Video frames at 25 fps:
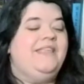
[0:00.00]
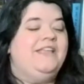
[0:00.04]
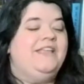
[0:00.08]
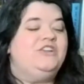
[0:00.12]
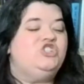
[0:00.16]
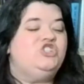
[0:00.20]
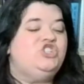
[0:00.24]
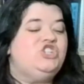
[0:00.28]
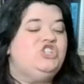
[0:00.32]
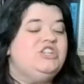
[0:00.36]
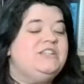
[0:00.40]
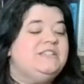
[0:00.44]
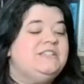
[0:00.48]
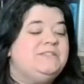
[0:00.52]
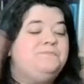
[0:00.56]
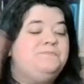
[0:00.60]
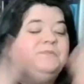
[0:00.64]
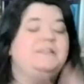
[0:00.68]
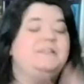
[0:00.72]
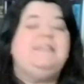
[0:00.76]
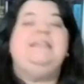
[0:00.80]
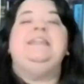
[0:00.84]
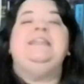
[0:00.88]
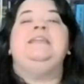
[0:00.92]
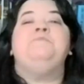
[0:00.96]
She's
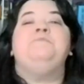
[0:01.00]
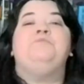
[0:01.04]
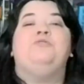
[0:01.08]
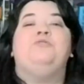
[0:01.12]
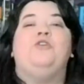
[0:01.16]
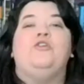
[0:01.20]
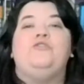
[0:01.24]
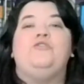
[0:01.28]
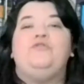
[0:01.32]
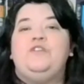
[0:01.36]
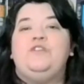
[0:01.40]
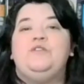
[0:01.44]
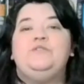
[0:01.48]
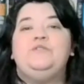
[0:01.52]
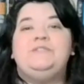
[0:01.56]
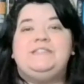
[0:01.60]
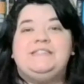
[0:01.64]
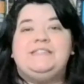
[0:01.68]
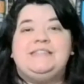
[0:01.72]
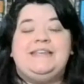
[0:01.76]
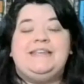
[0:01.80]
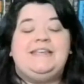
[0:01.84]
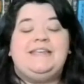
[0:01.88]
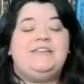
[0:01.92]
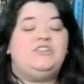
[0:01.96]
bleeding
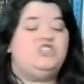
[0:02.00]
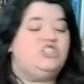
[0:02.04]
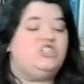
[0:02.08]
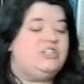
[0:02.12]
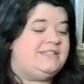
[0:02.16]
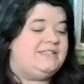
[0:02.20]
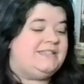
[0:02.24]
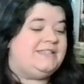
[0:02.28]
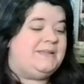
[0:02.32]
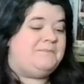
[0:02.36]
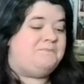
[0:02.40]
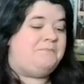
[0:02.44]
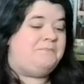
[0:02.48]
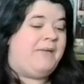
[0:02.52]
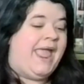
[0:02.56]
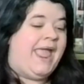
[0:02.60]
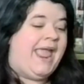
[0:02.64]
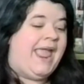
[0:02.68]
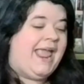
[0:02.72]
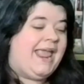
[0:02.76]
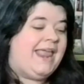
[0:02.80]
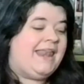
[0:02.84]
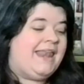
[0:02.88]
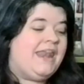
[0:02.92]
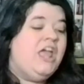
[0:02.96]
profusely. She's in
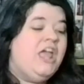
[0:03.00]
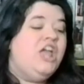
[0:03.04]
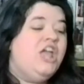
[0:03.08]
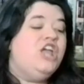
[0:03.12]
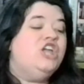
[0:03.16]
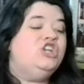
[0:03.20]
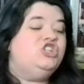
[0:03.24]
pain.